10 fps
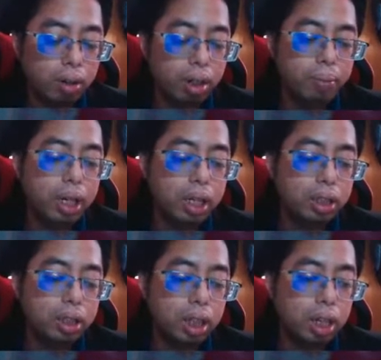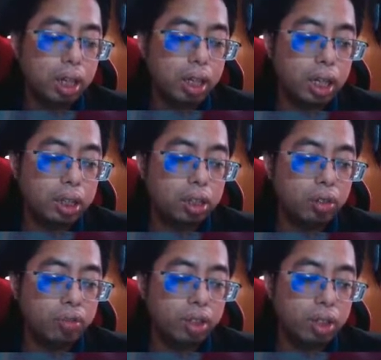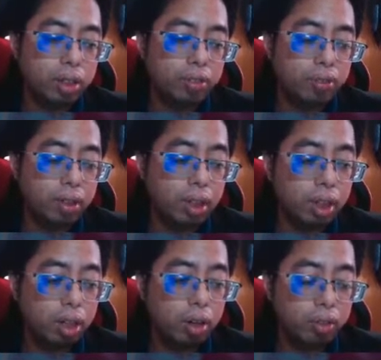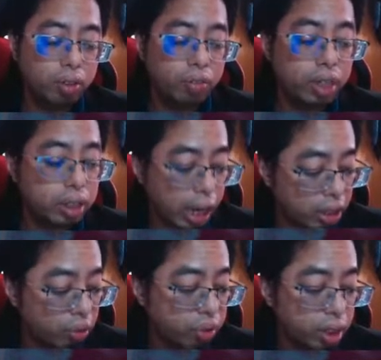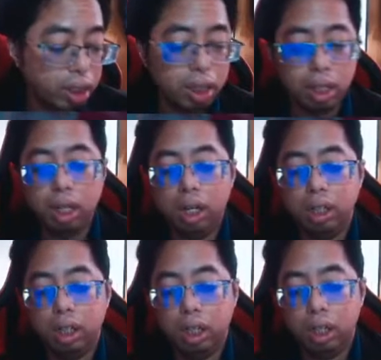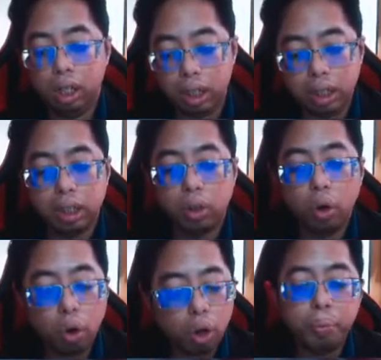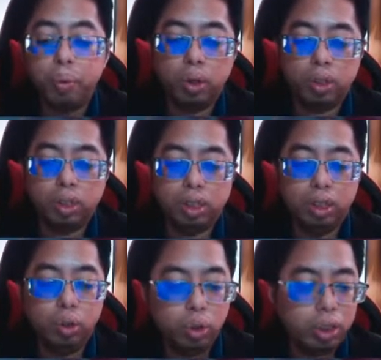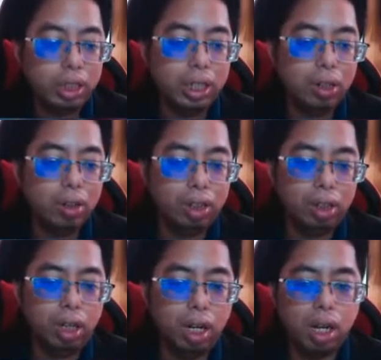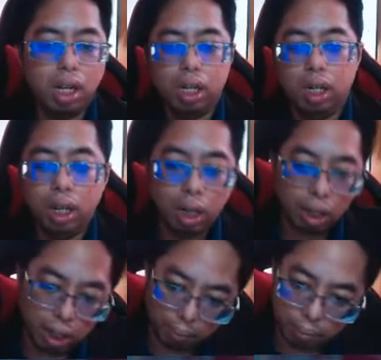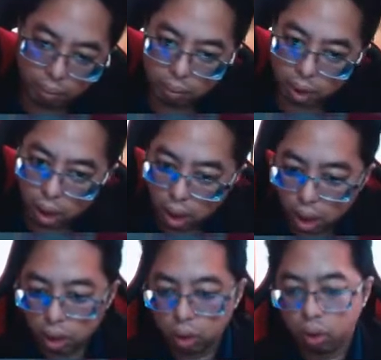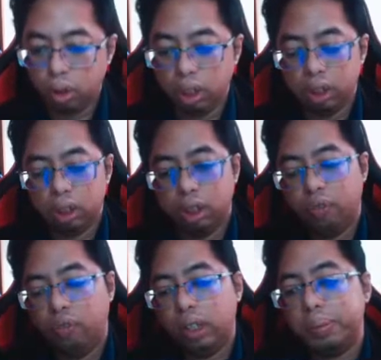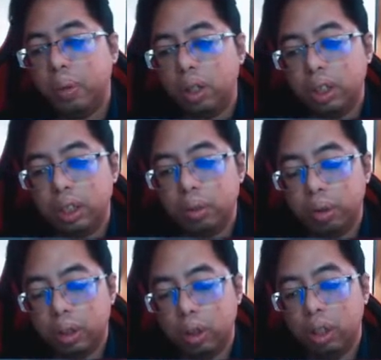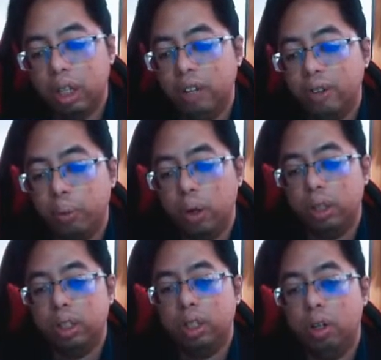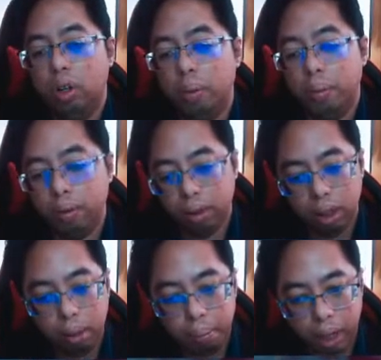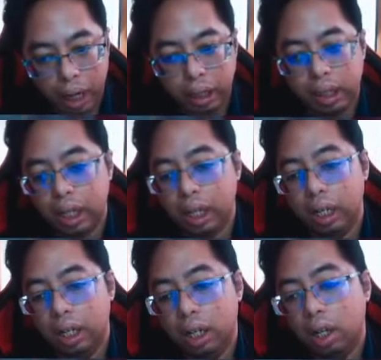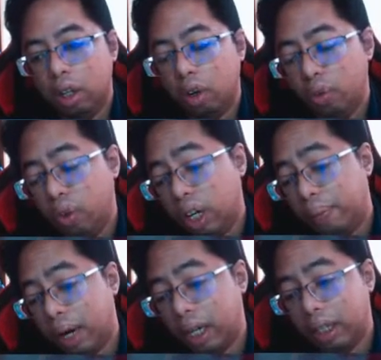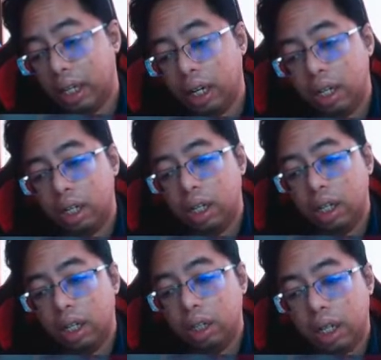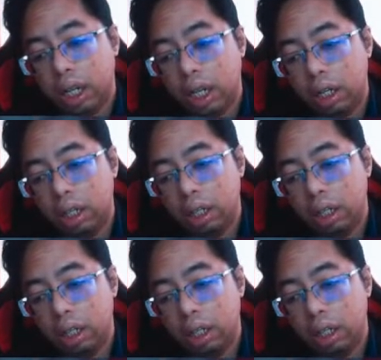million years of the first age of Earth is just all moss, no trees at all. Okay, so the first moss is what's called the liverwort or Marchantia. So if you look at Marchantia, they